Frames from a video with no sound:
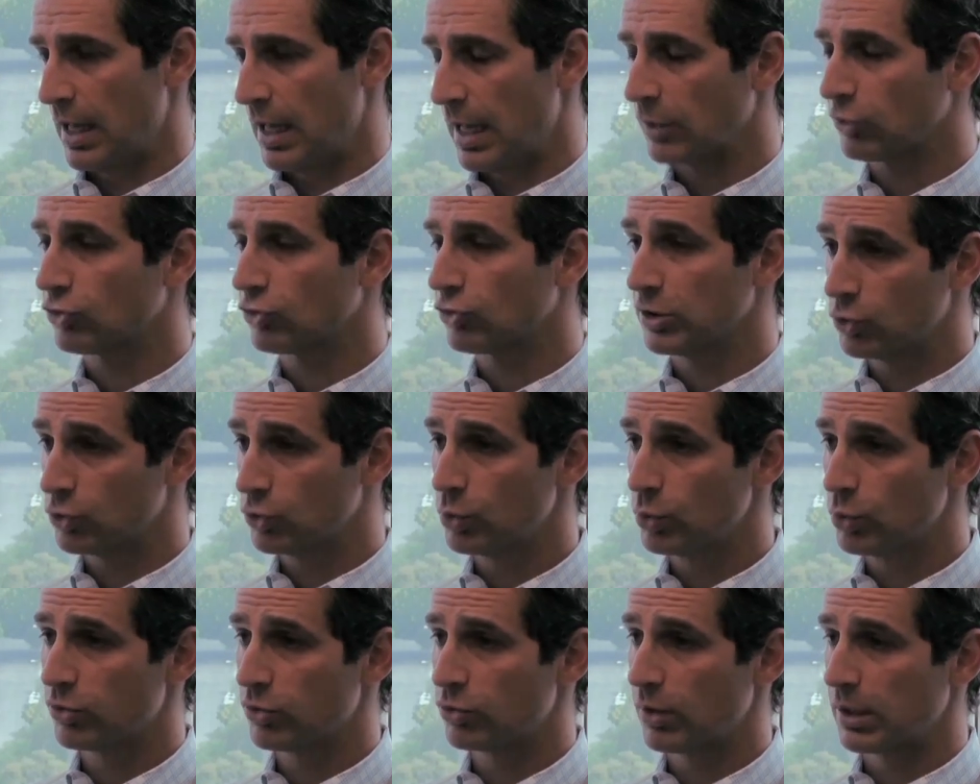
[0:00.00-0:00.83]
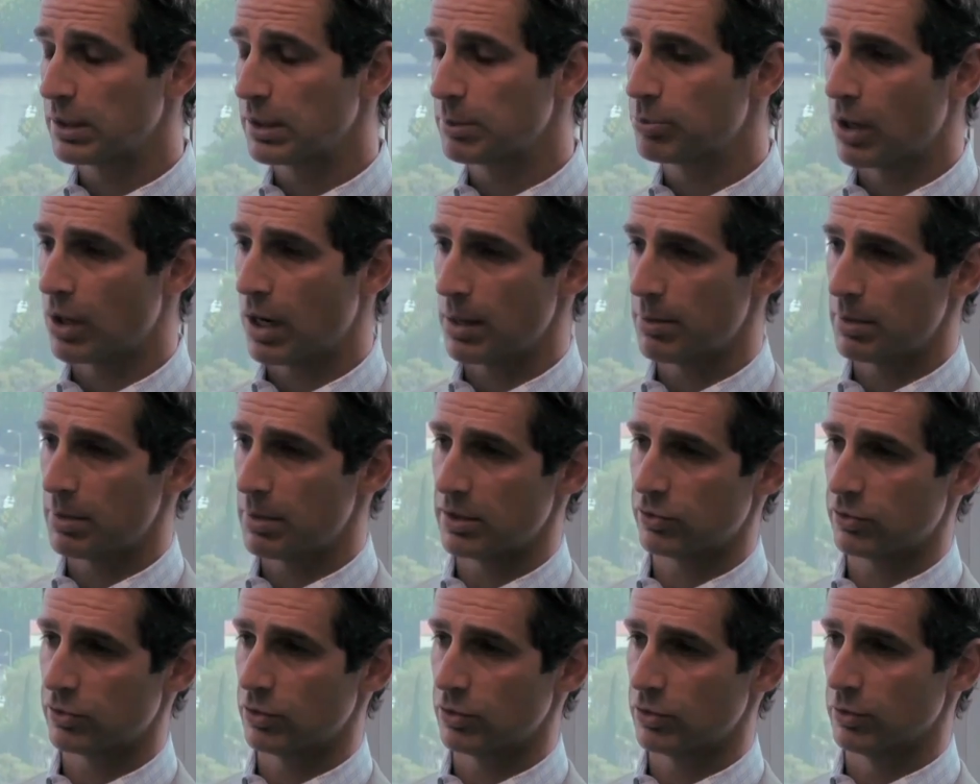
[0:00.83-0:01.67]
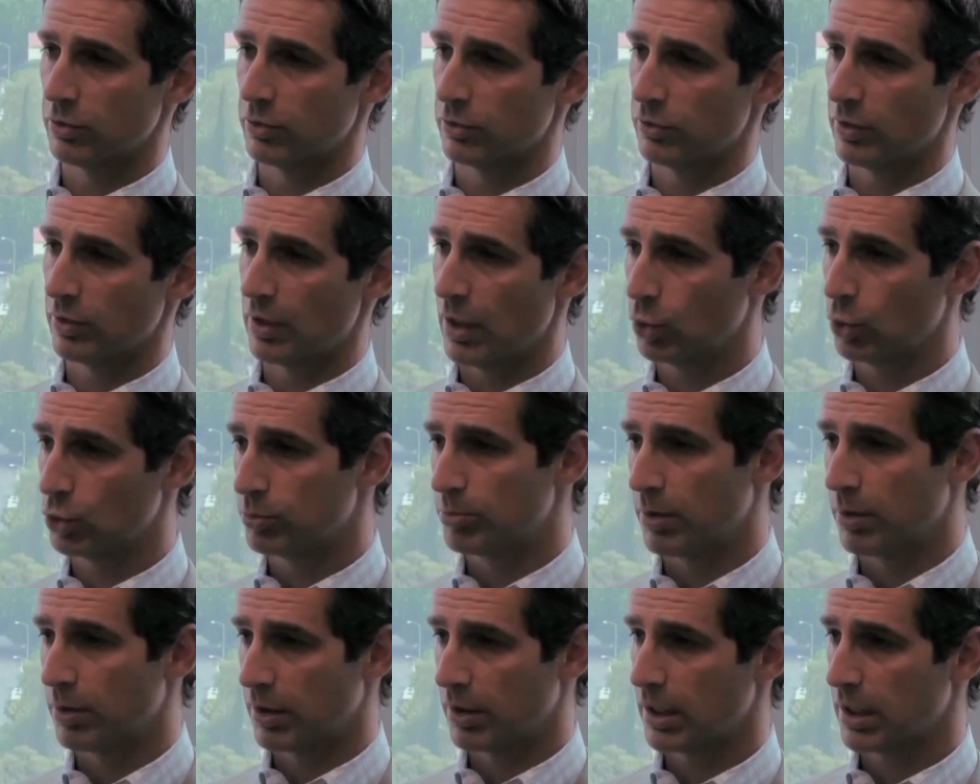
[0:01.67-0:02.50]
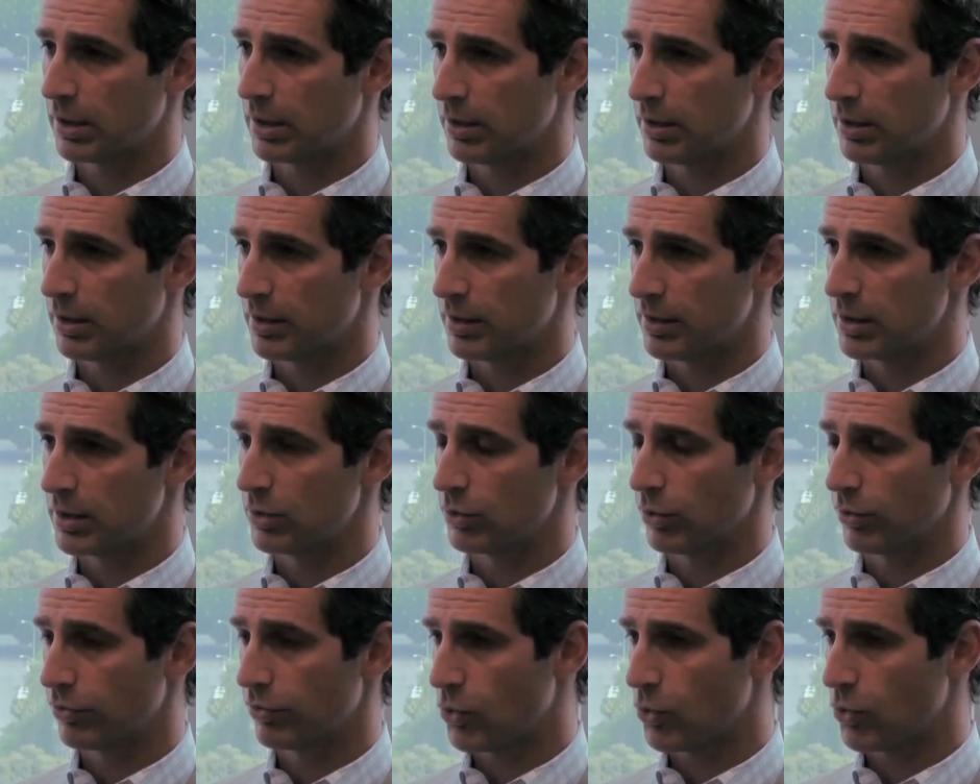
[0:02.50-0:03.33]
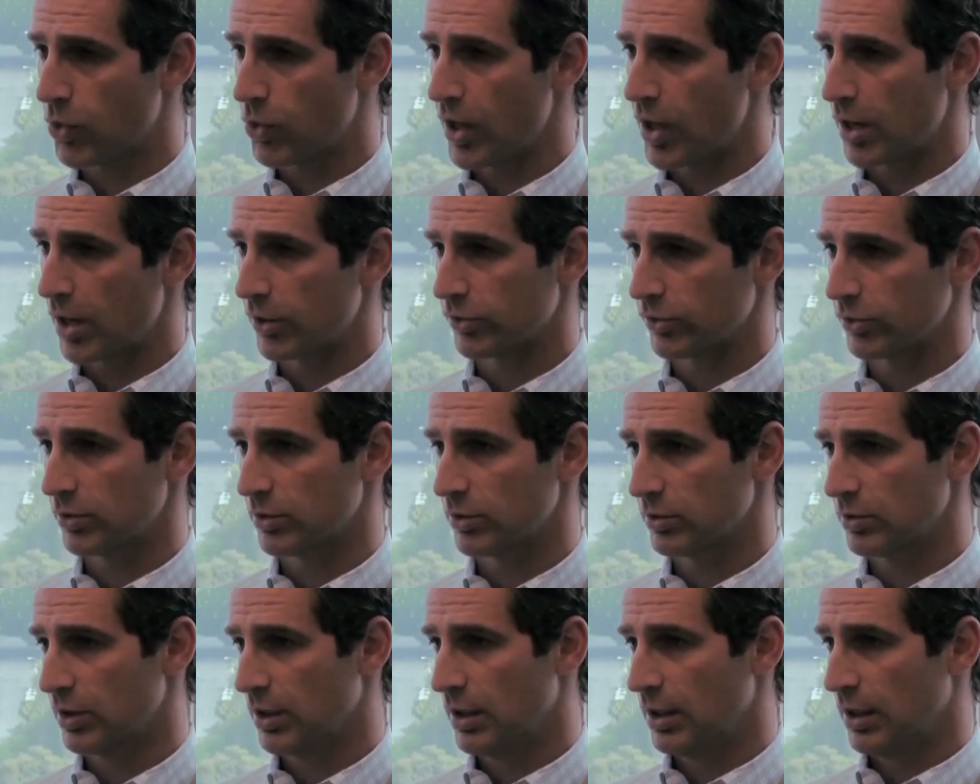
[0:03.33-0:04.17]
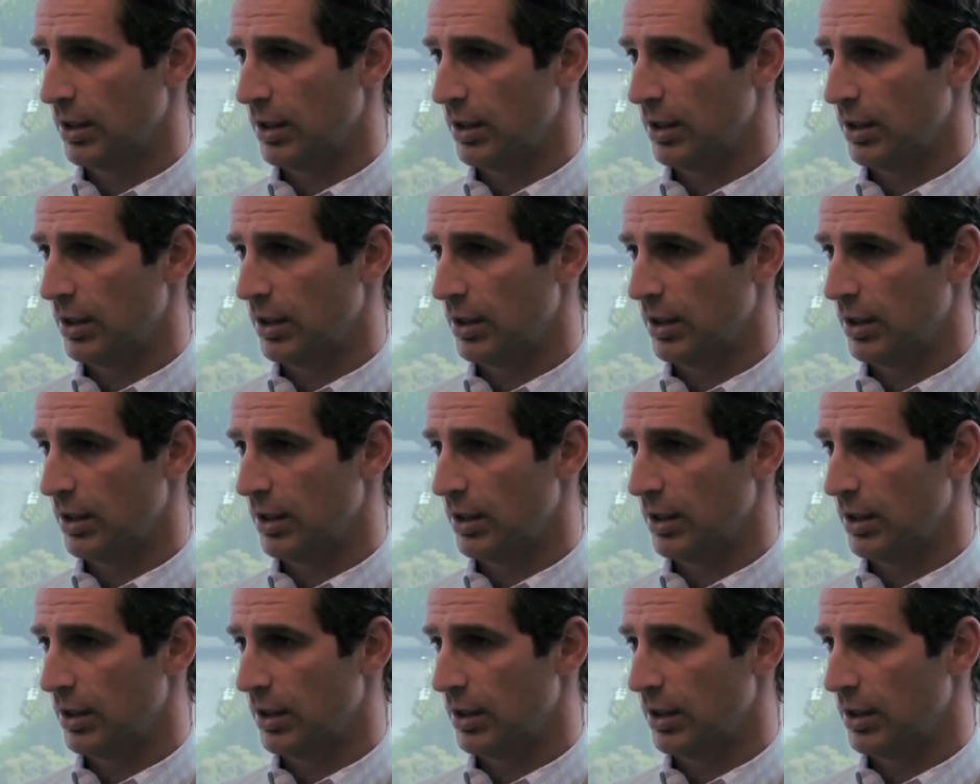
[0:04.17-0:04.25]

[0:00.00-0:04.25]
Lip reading: Actually, two Israeli prime ministers, Ehud Barak in the year of 2000